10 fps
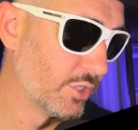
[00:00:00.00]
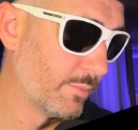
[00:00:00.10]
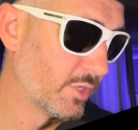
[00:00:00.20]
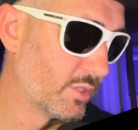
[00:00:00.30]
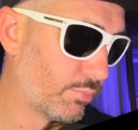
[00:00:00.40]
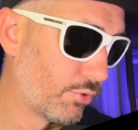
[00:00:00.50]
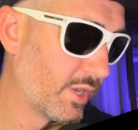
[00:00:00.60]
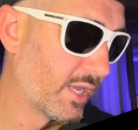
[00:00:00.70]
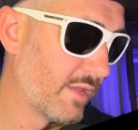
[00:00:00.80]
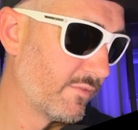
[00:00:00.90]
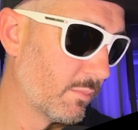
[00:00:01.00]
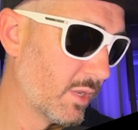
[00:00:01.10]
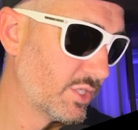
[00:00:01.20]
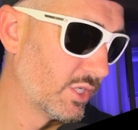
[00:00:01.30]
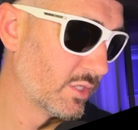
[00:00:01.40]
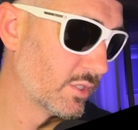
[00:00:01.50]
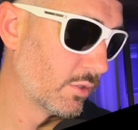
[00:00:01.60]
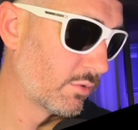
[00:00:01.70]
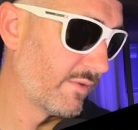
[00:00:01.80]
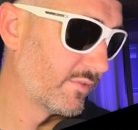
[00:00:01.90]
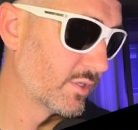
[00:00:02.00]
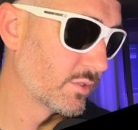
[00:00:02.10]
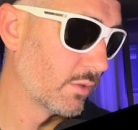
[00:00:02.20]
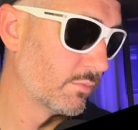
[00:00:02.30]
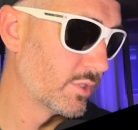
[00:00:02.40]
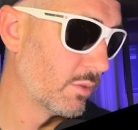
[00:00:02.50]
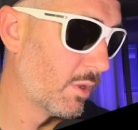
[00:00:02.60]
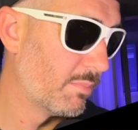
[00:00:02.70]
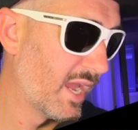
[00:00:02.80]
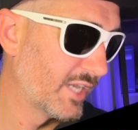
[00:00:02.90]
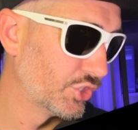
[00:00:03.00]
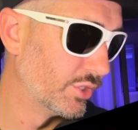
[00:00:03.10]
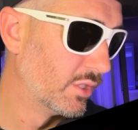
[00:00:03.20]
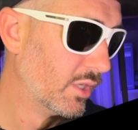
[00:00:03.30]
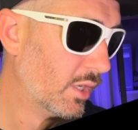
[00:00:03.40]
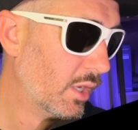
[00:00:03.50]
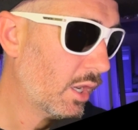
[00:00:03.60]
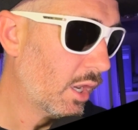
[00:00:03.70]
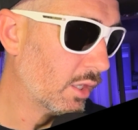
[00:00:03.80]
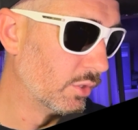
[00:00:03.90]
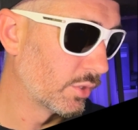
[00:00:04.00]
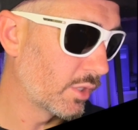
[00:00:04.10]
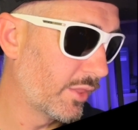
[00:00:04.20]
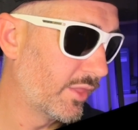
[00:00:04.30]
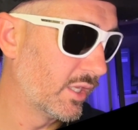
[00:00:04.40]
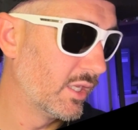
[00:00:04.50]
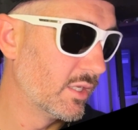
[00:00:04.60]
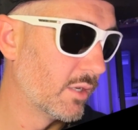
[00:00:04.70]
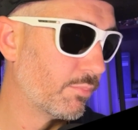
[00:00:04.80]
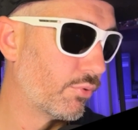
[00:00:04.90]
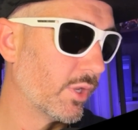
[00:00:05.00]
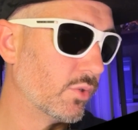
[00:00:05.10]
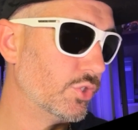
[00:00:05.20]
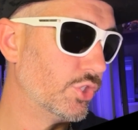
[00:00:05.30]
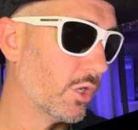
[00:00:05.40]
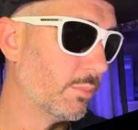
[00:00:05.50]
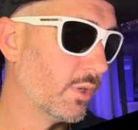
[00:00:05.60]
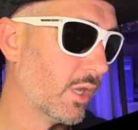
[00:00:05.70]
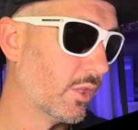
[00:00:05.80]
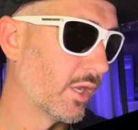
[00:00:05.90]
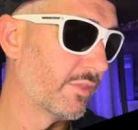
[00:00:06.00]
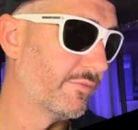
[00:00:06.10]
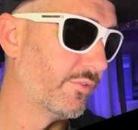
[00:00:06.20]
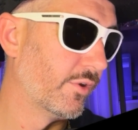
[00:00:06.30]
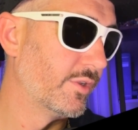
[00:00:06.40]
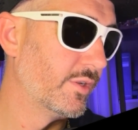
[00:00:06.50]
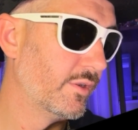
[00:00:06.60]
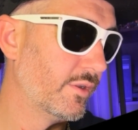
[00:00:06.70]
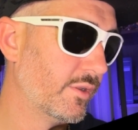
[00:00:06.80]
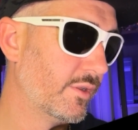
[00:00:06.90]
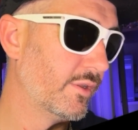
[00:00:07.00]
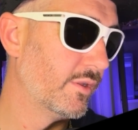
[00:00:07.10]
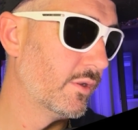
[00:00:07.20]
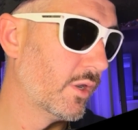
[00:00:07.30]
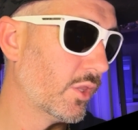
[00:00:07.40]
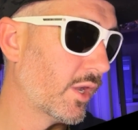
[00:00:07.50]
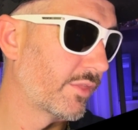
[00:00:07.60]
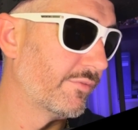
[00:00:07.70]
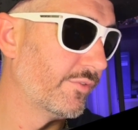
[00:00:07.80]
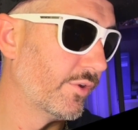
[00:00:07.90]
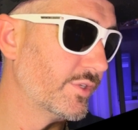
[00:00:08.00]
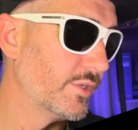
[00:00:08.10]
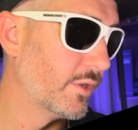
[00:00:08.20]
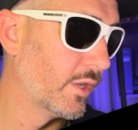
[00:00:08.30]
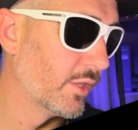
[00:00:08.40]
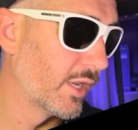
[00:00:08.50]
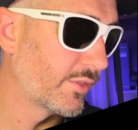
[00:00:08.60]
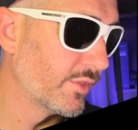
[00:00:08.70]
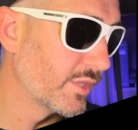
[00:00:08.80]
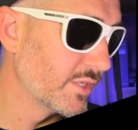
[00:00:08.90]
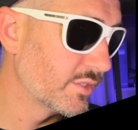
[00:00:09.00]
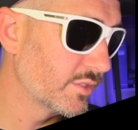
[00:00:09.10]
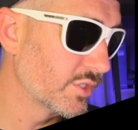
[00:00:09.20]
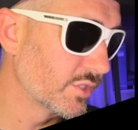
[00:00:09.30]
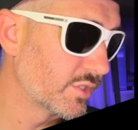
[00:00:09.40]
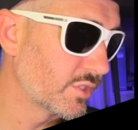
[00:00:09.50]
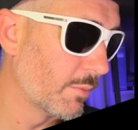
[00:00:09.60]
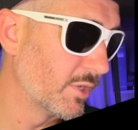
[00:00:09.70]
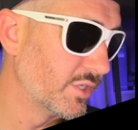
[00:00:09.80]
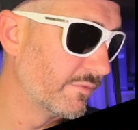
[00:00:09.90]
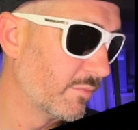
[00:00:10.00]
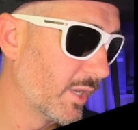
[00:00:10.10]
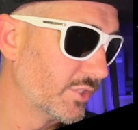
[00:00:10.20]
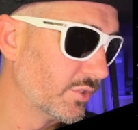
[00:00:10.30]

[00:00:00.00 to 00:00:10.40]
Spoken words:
that Debris gave him. As you can tell, graphic design was not my passion. Look, I think he did a pretty good job. I like the font. I like that there's just so much information on